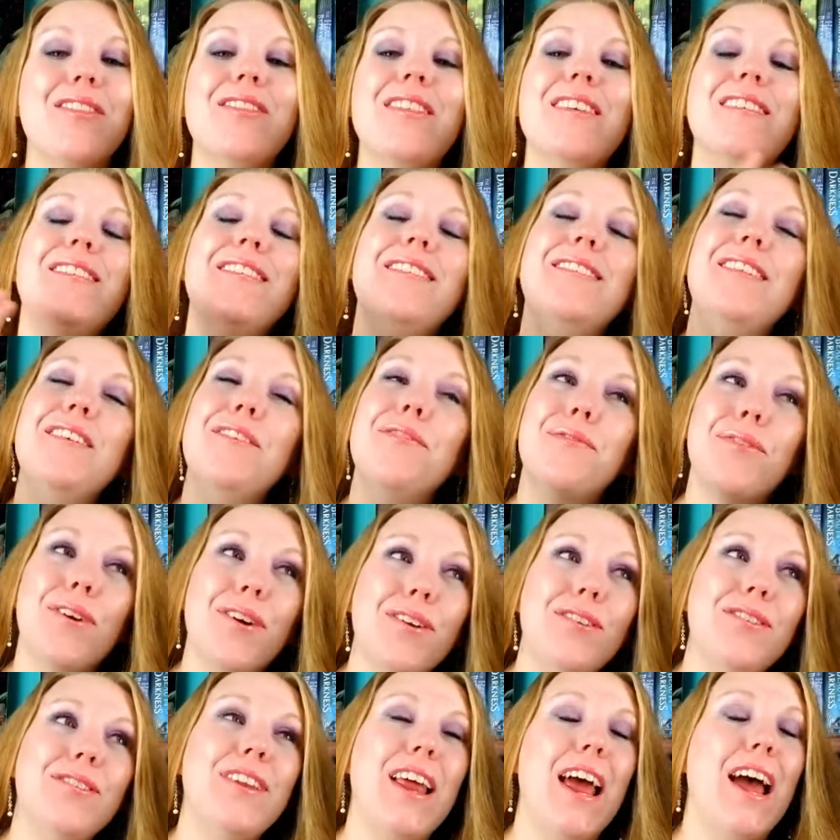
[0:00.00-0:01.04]
This is the
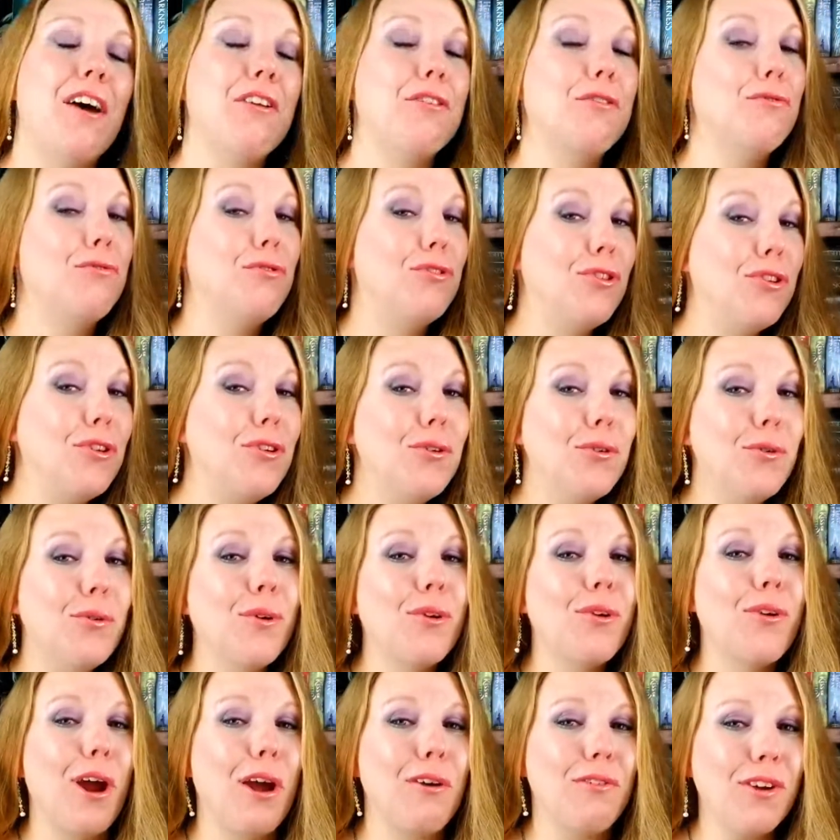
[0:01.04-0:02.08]
first out of 2
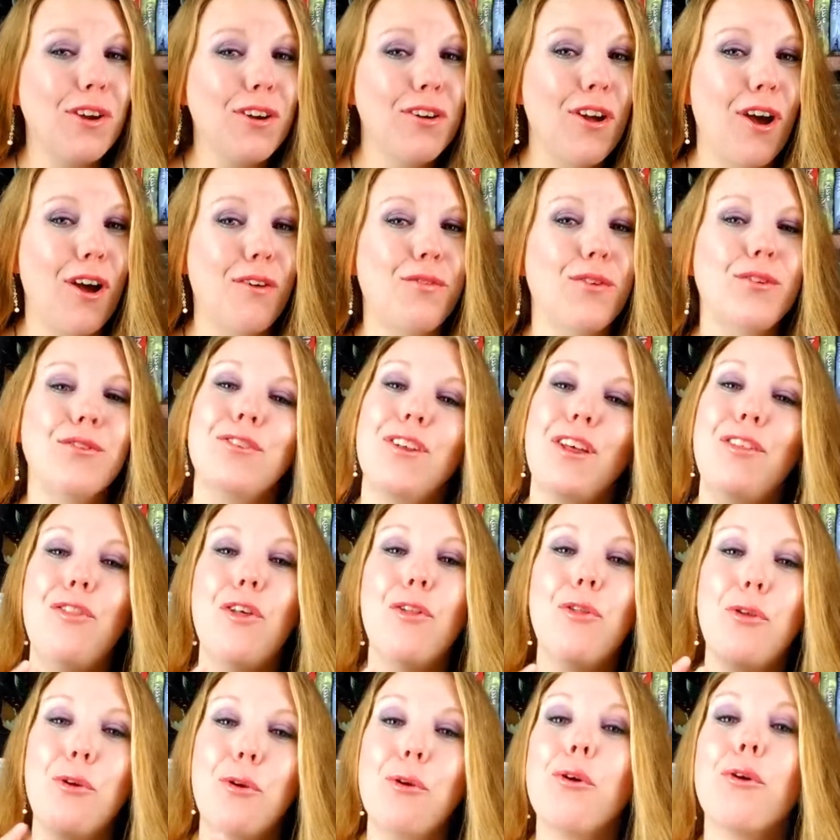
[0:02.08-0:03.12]
graphic novels in the
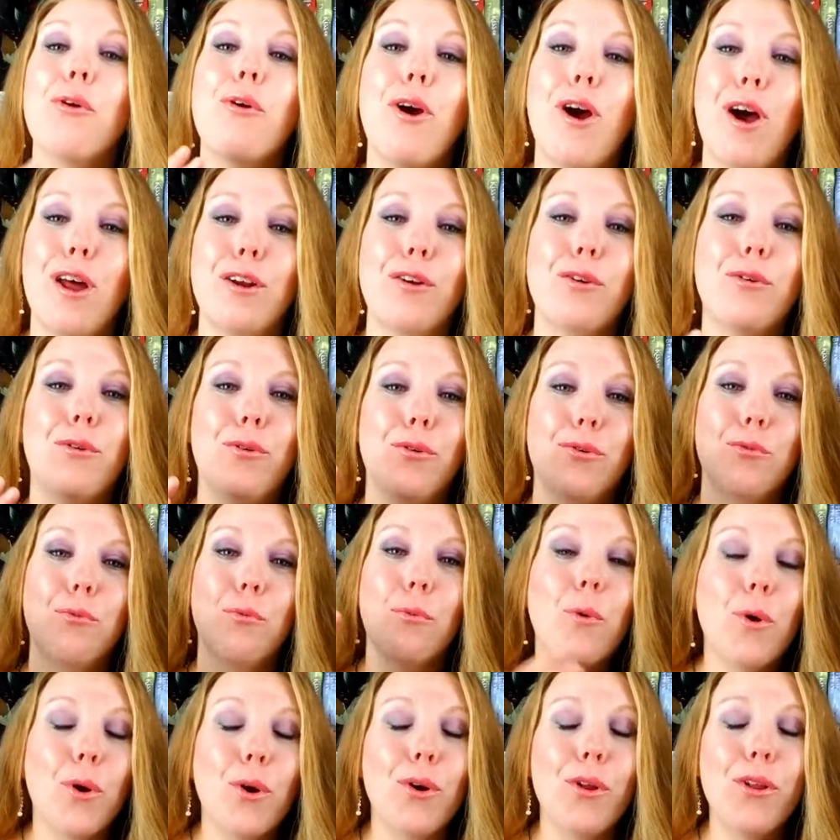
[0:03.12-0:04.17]
Lunar Chronicles
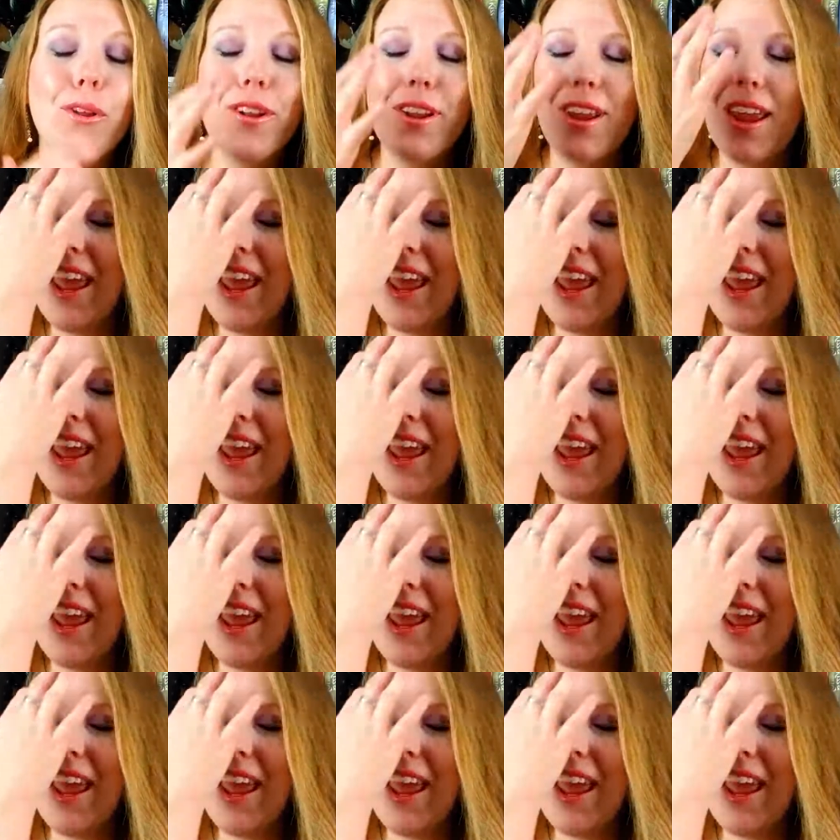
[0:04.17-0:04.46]
world,